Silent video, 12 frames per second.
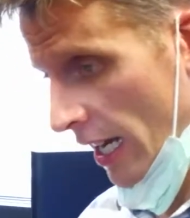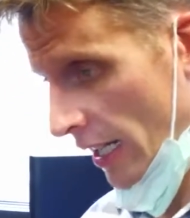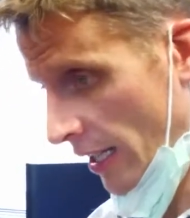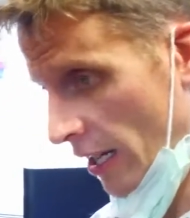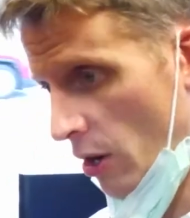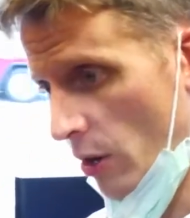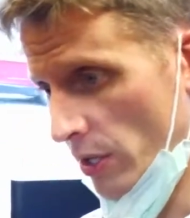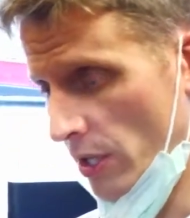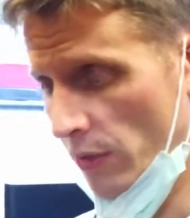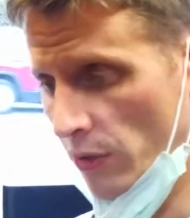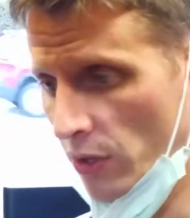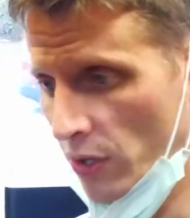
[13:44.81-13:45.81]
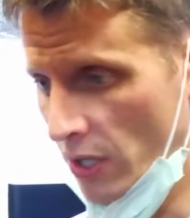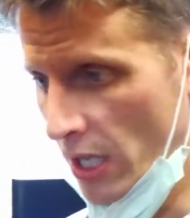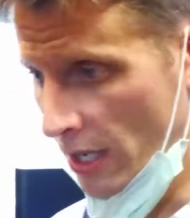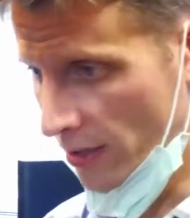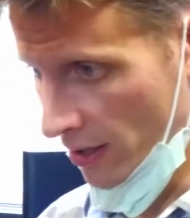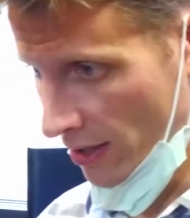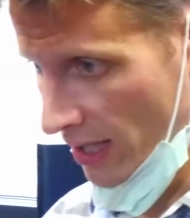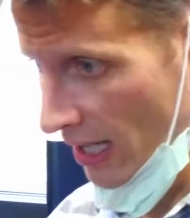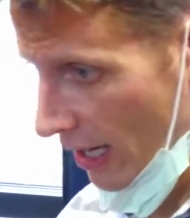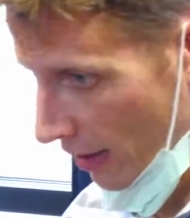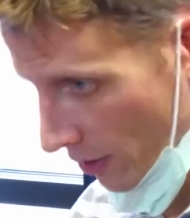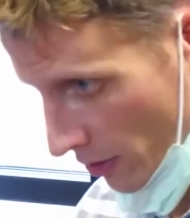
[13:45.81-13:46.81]
and that always gives us a chance to see
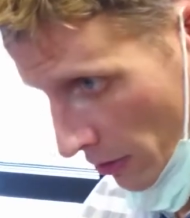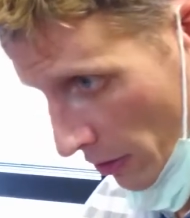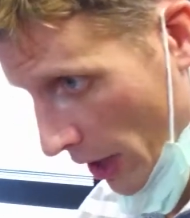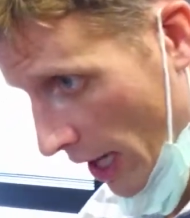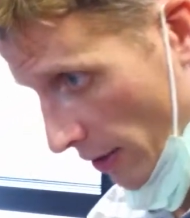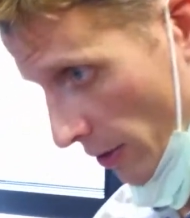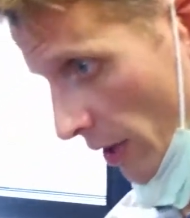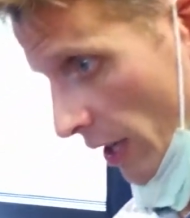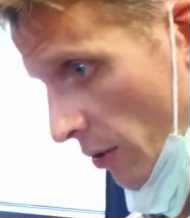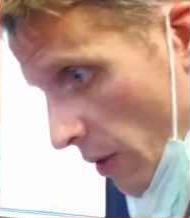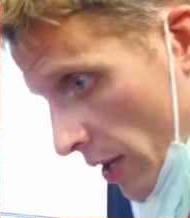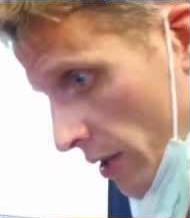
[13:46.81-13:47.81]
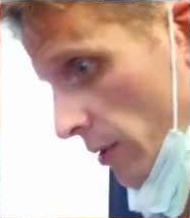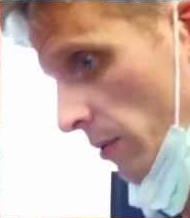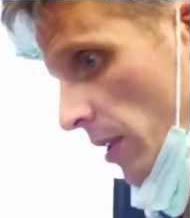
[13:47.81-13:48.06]
how you're doing and answer any questions.